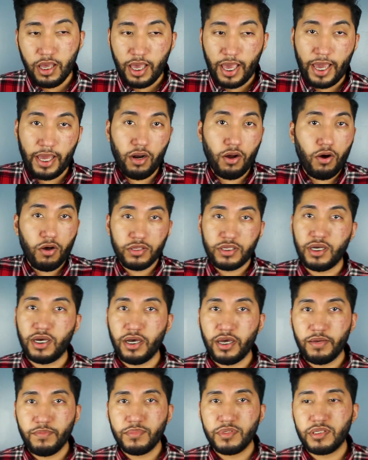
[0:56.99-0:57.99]
at all
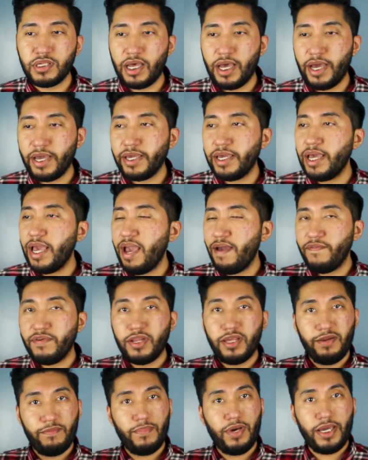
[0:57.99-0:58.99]
times. I have
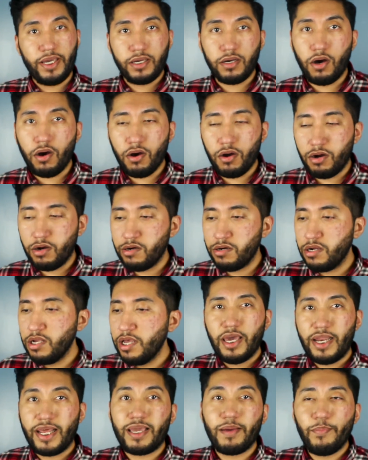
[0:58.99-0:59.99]
it in my car
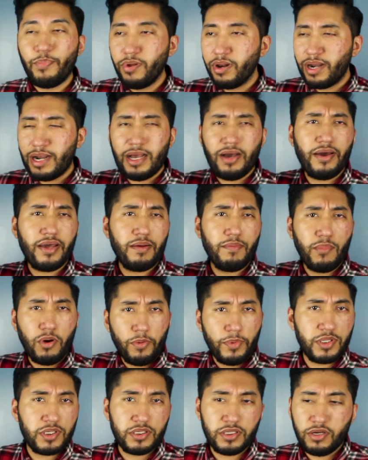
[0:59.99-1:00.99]
and I can pull it out at a
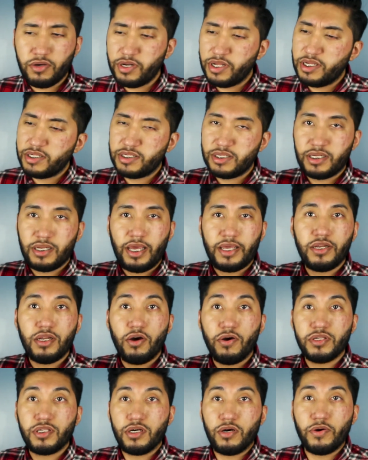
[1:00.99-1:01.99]
moment's notice and I
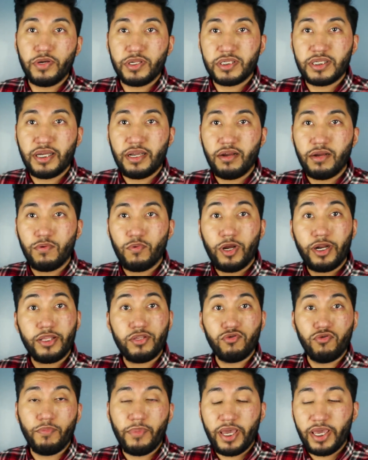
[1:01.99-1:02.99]
know it's always there and ready
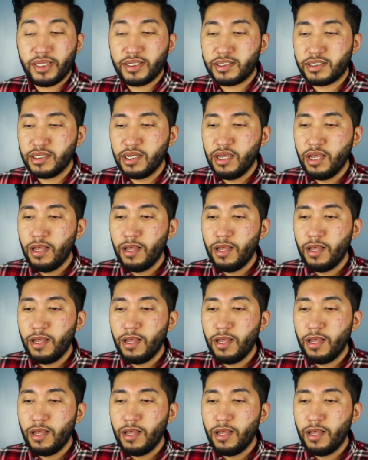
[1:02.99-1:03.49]
to amaze.